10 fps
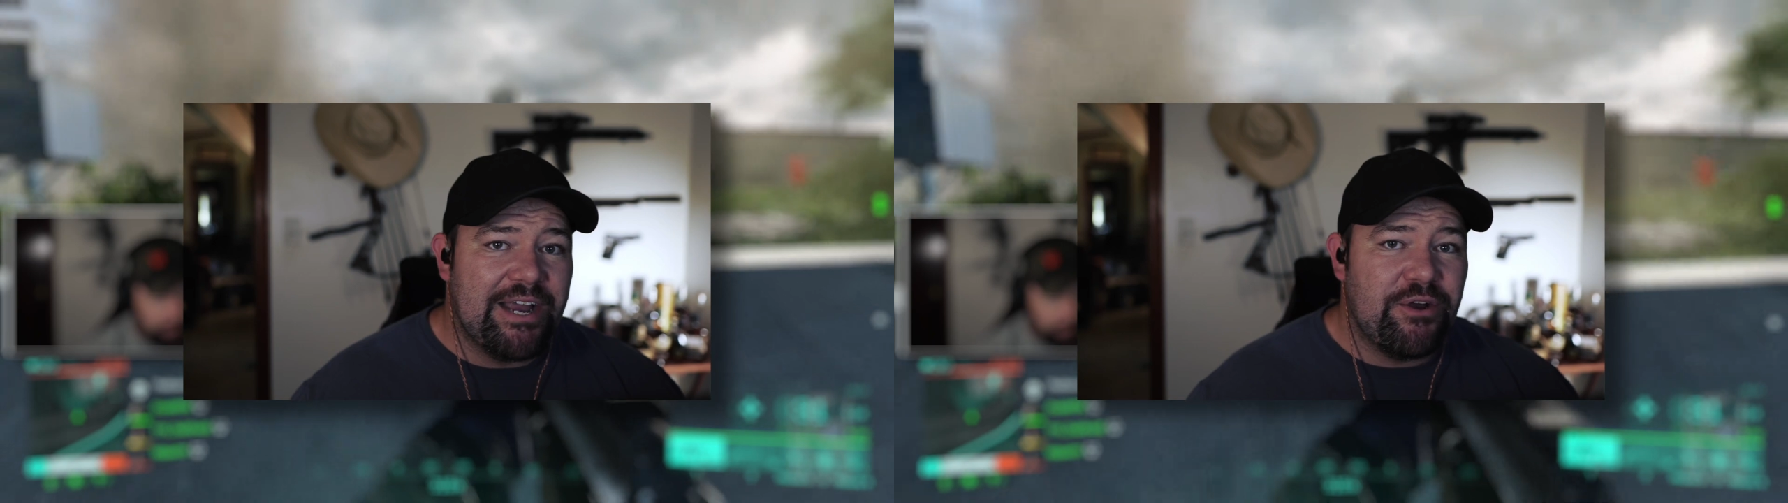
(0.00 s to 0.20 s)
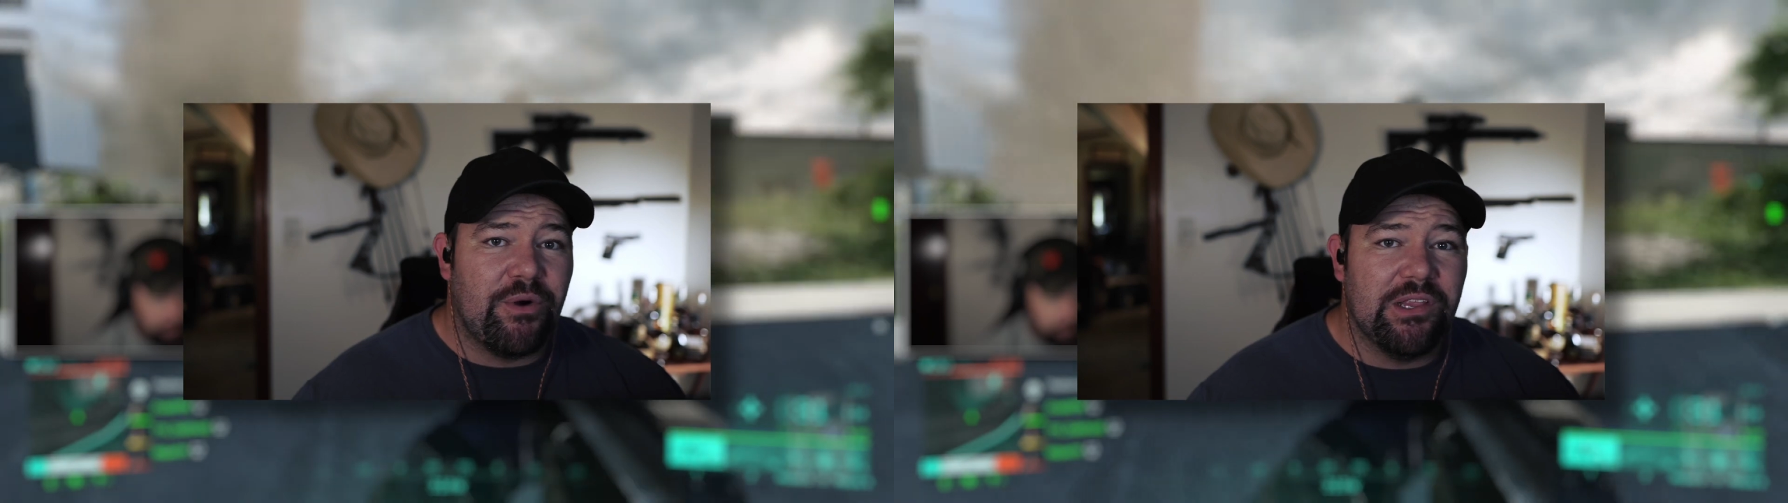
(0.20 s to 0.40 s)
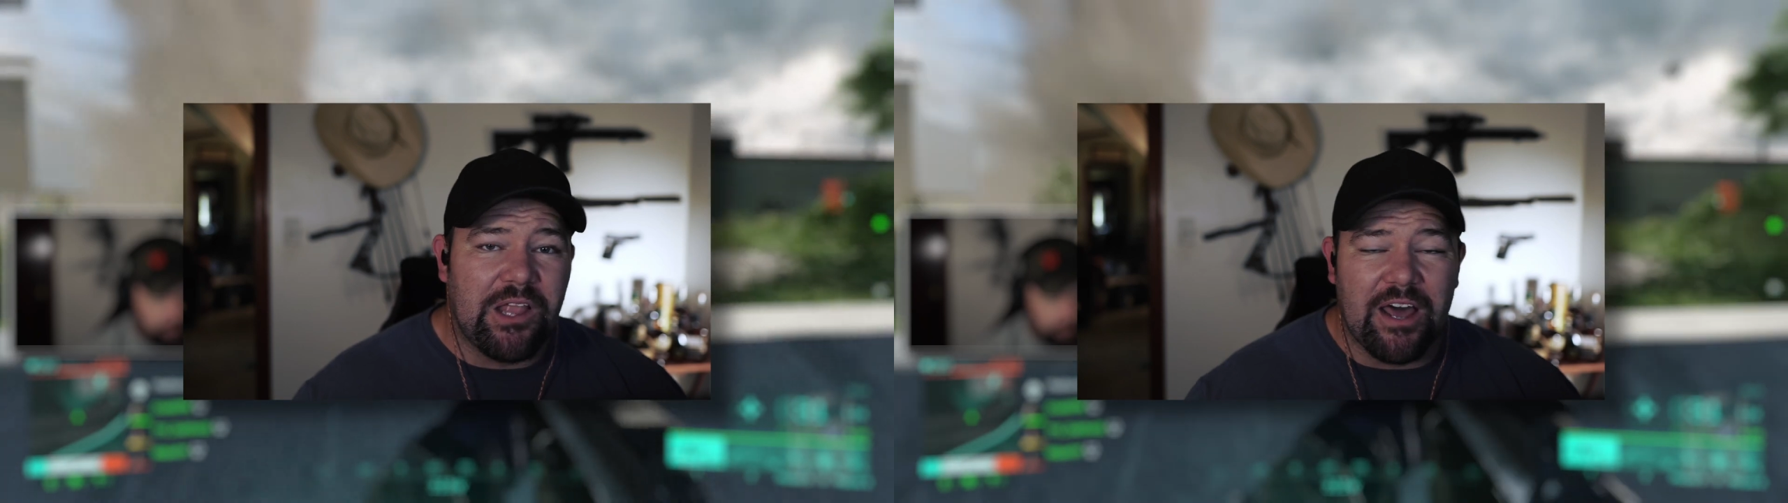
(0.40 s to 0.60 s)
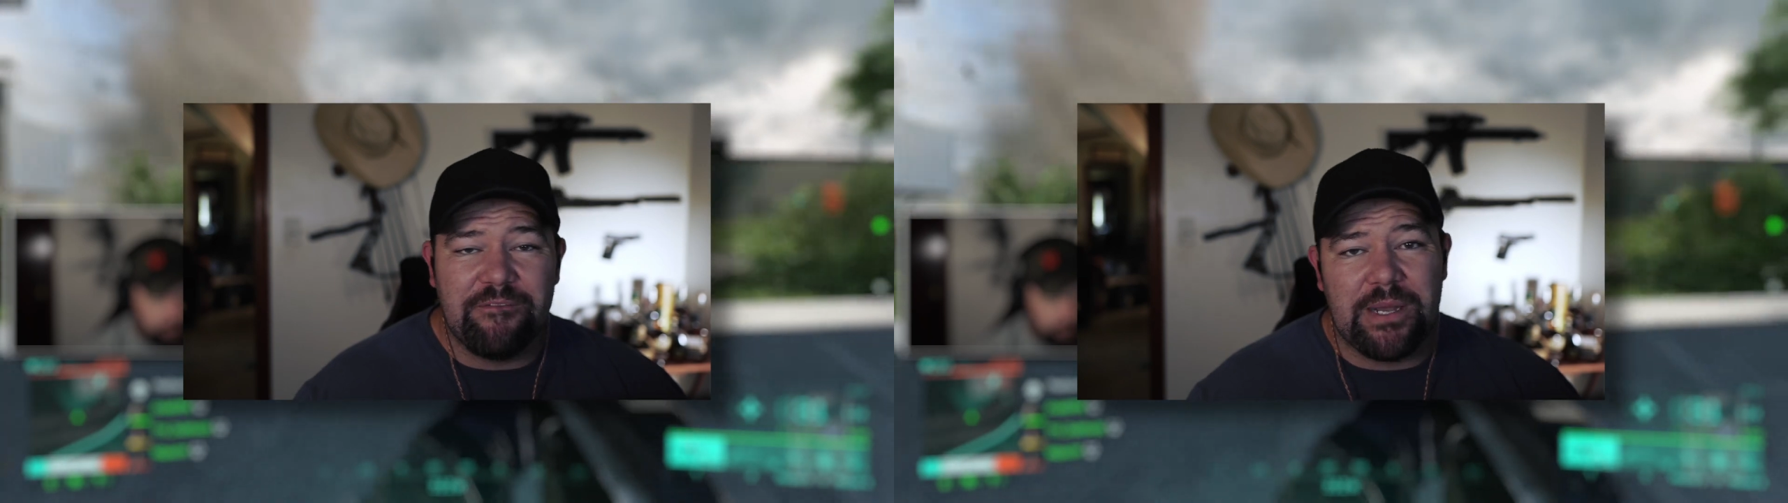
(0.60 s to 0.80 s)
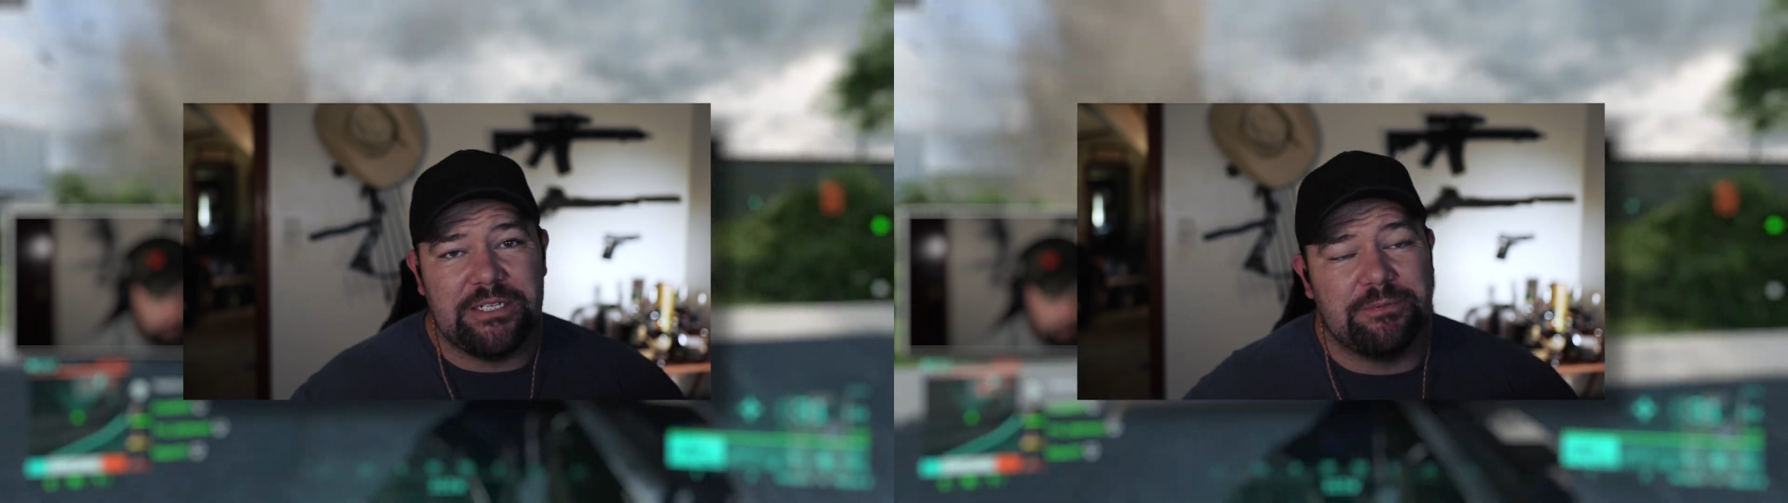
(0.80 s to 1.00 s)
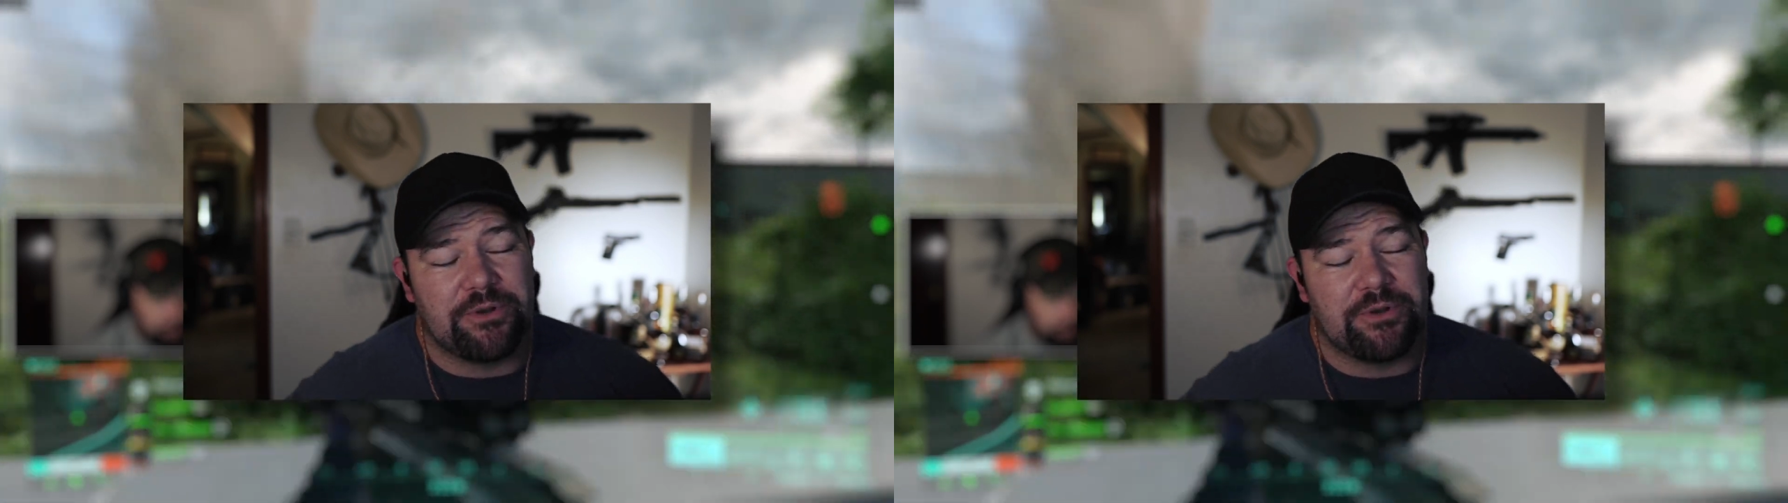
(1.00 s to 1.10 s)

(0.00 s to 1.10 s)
I know a lot of my